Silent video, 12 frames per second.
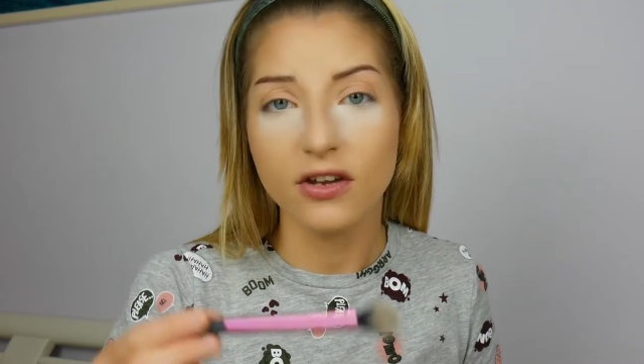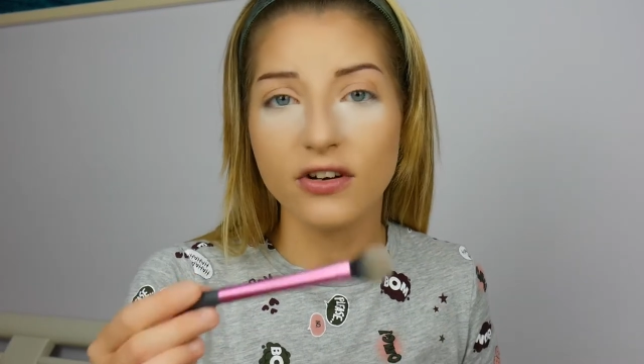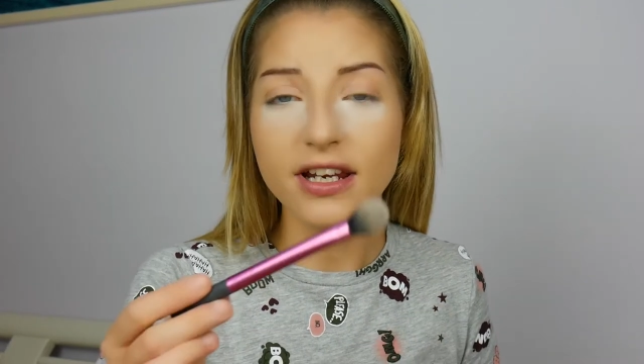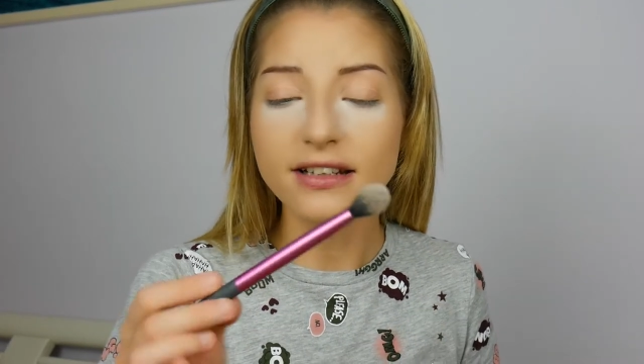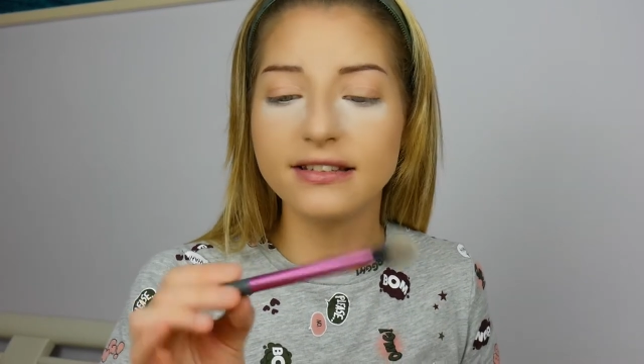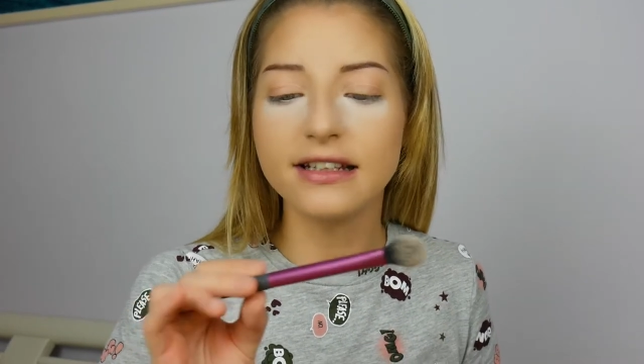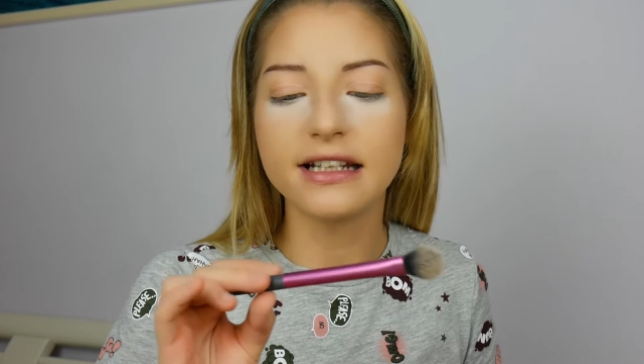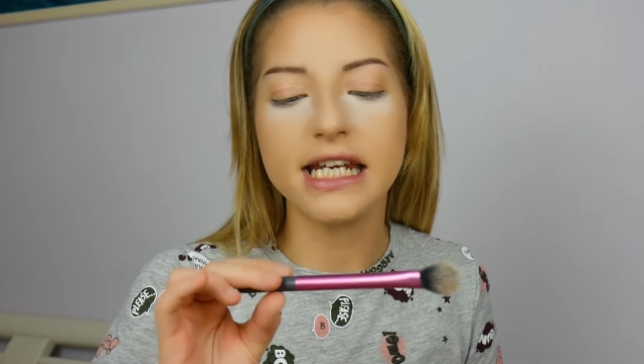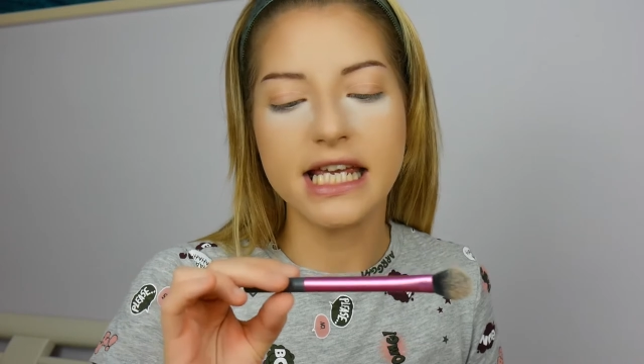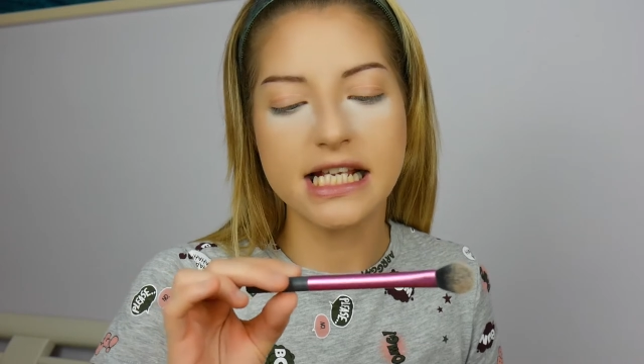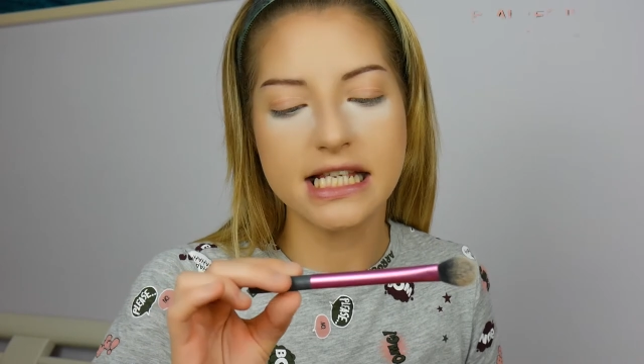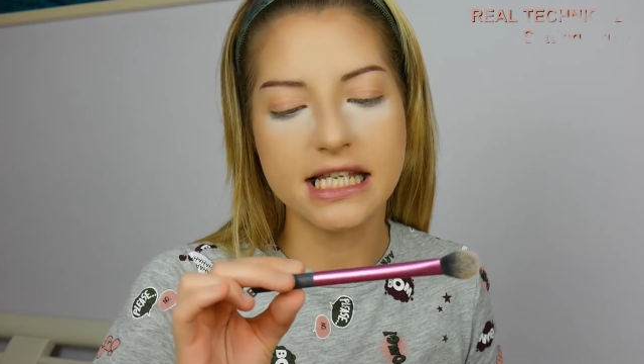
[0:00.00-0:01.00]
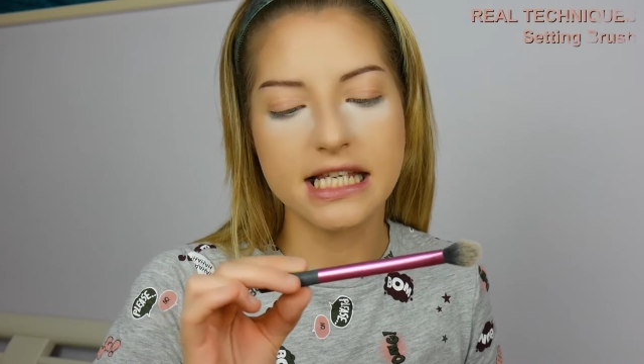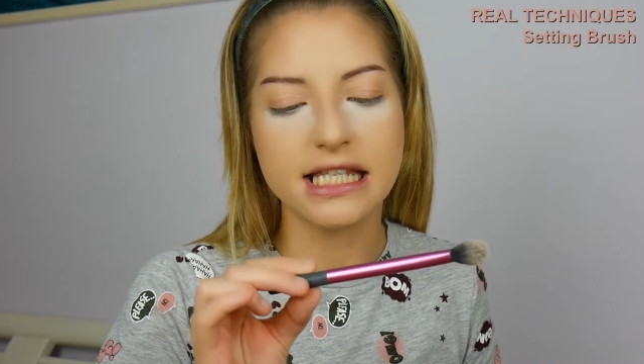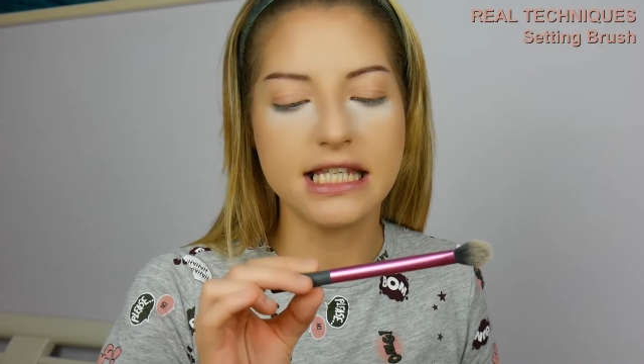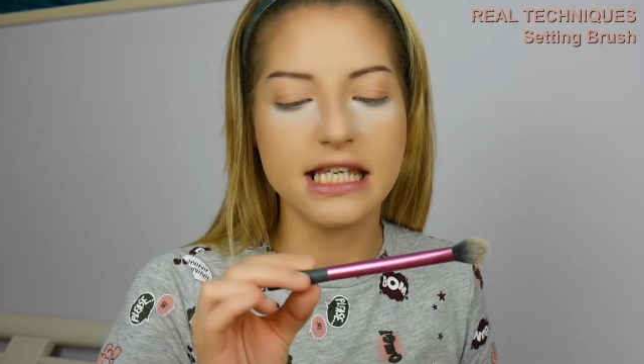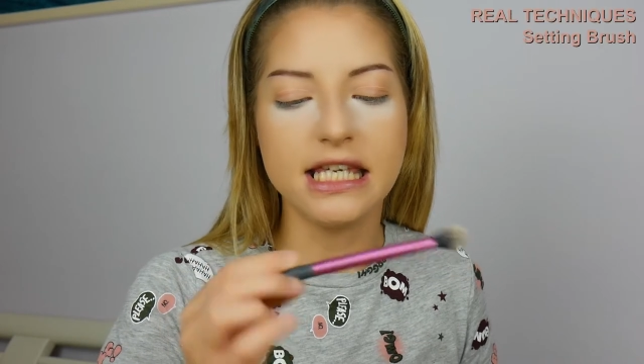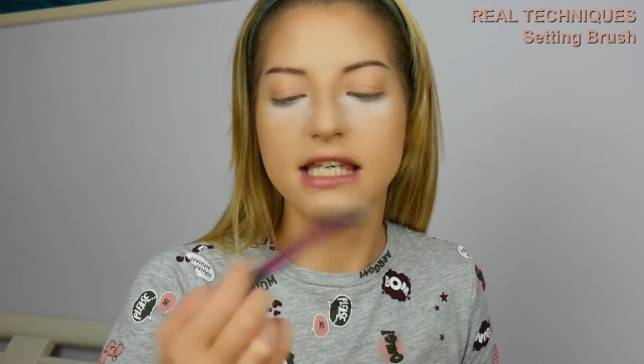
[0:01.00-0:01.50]
Real Techniques is
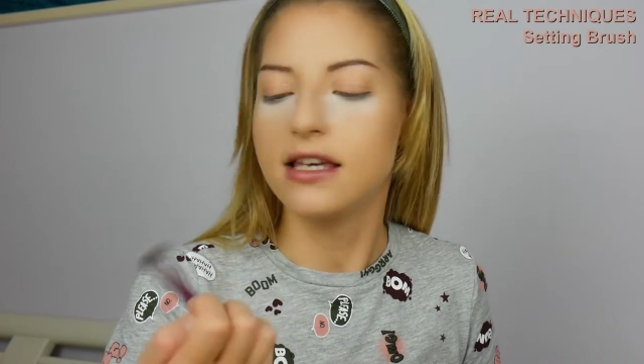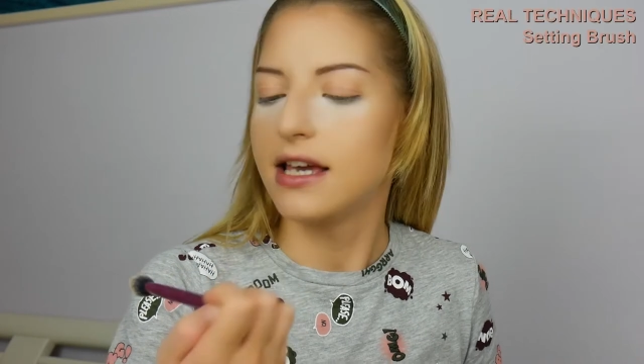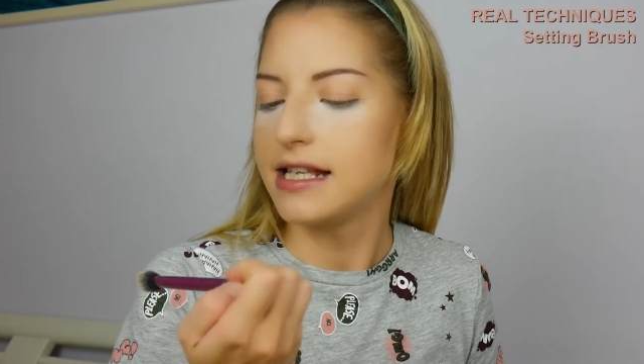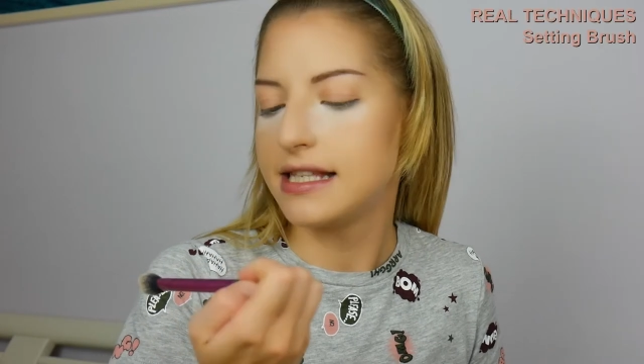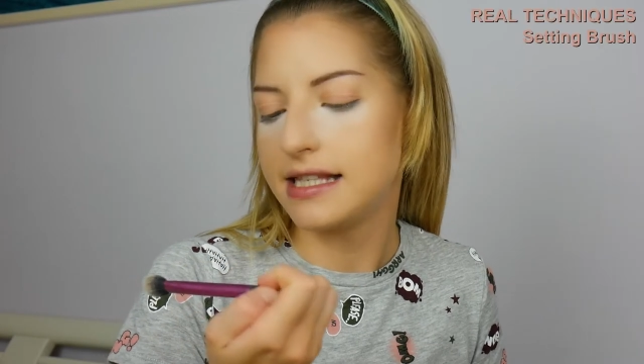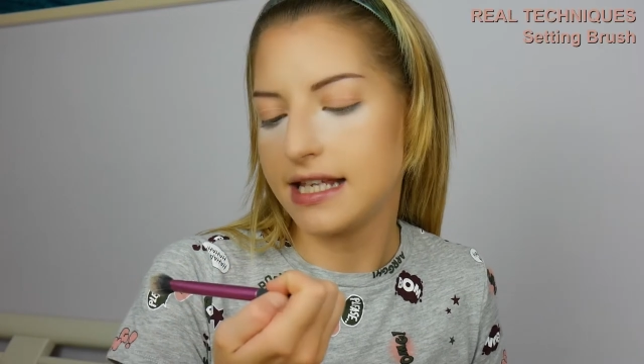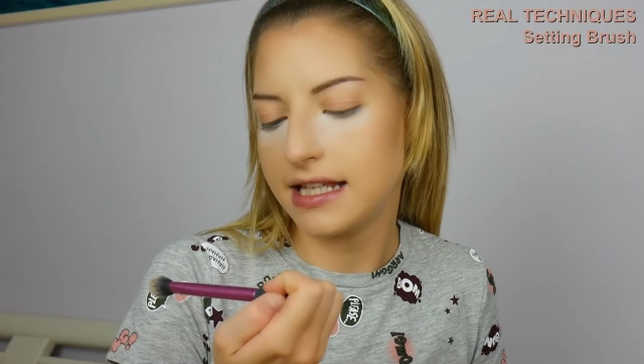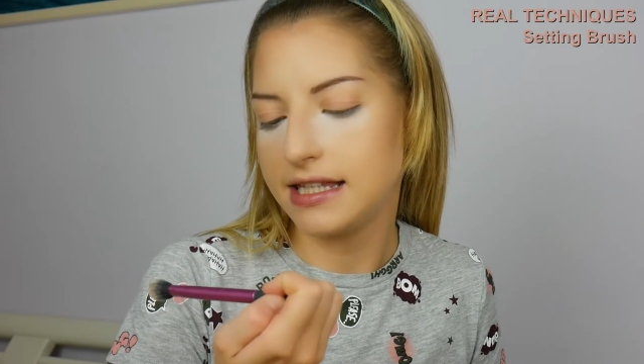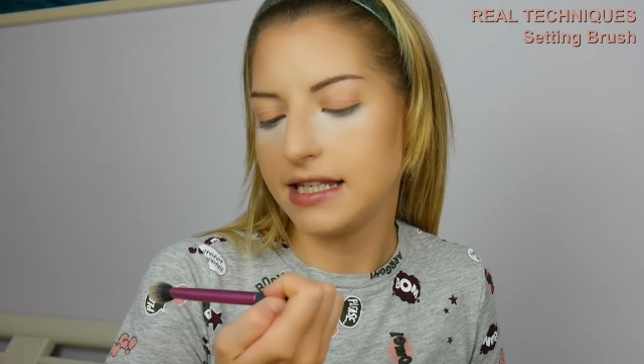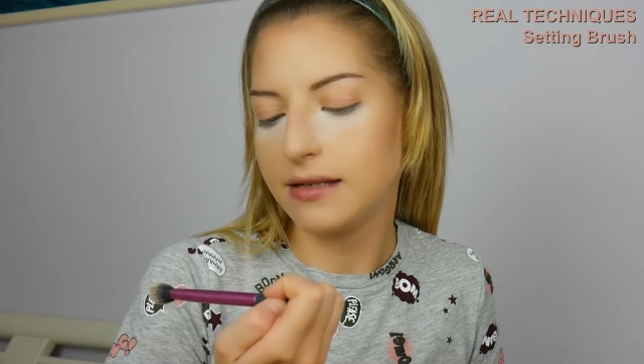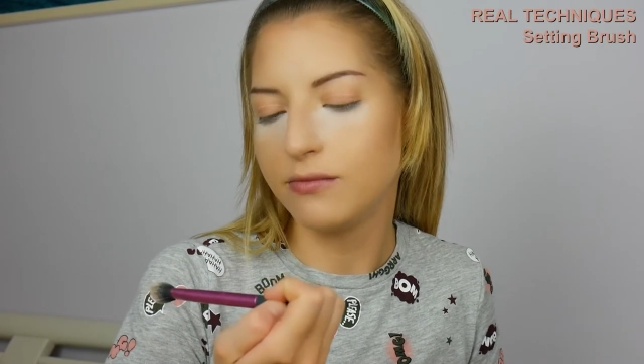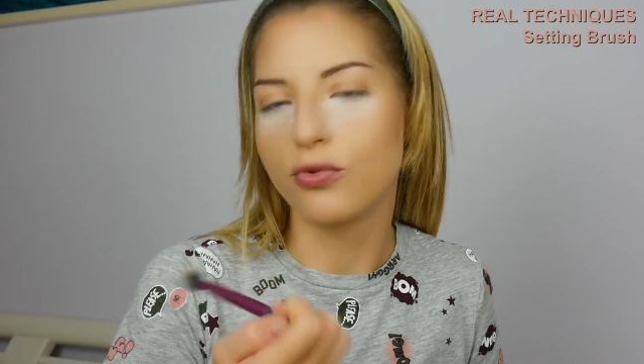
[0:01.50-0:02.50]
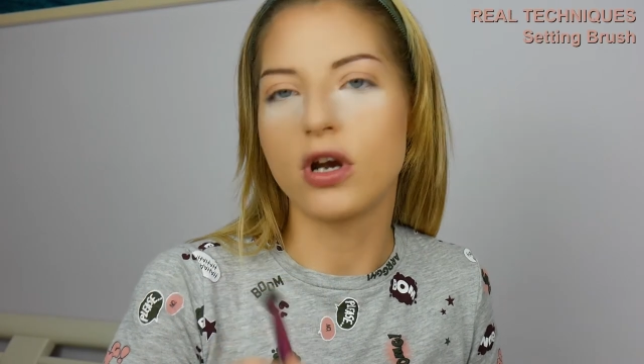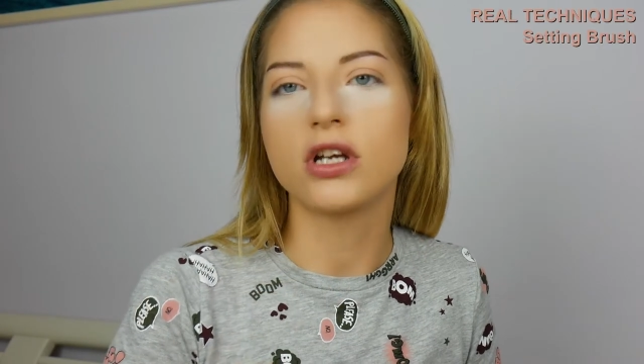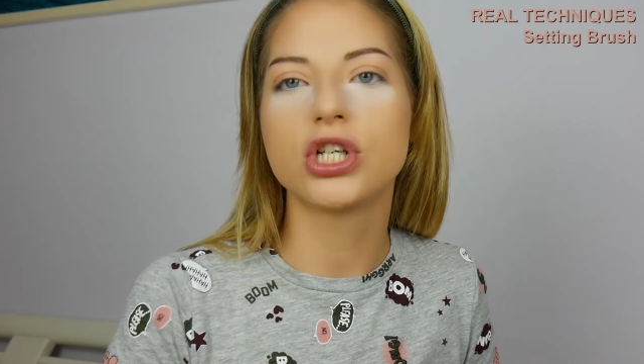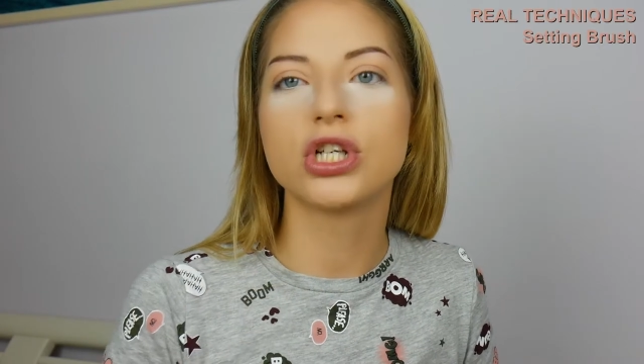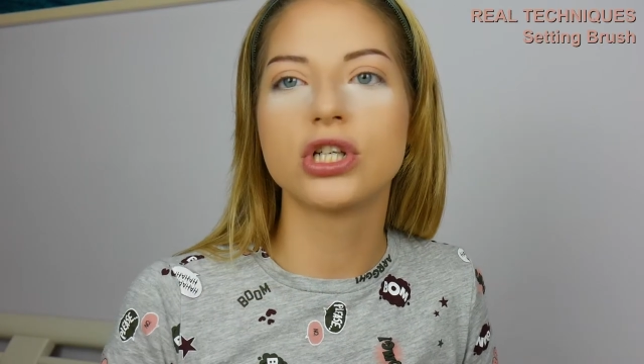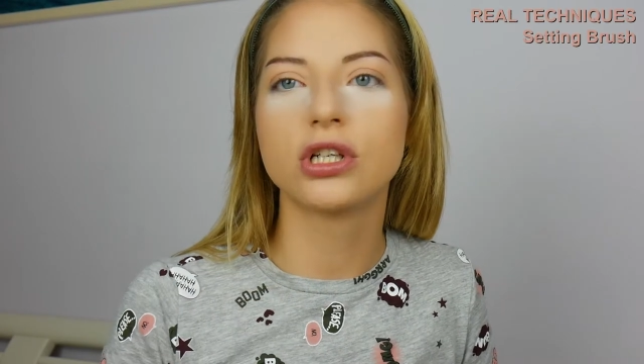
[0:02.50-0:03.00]
the setting
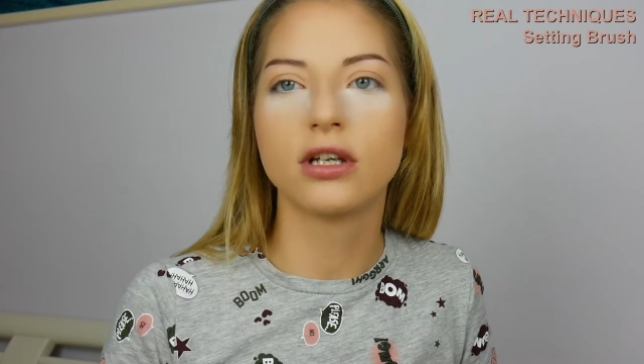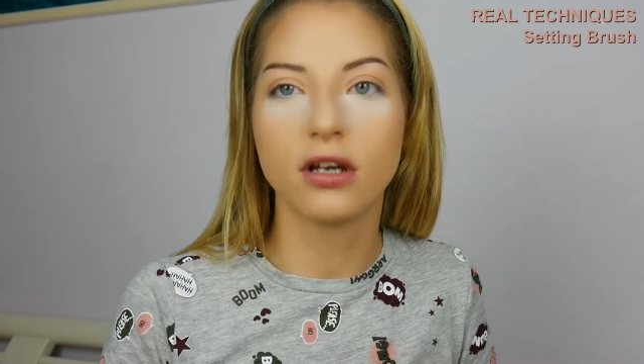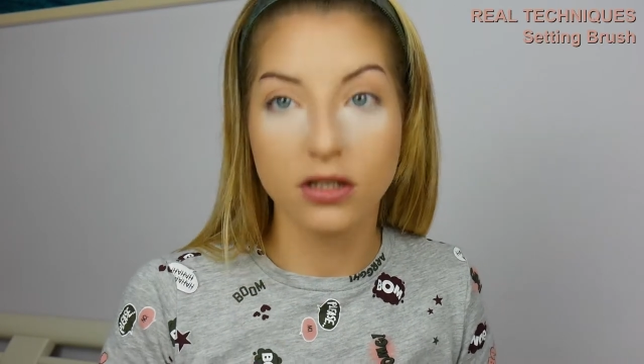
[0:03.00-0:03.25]
brush.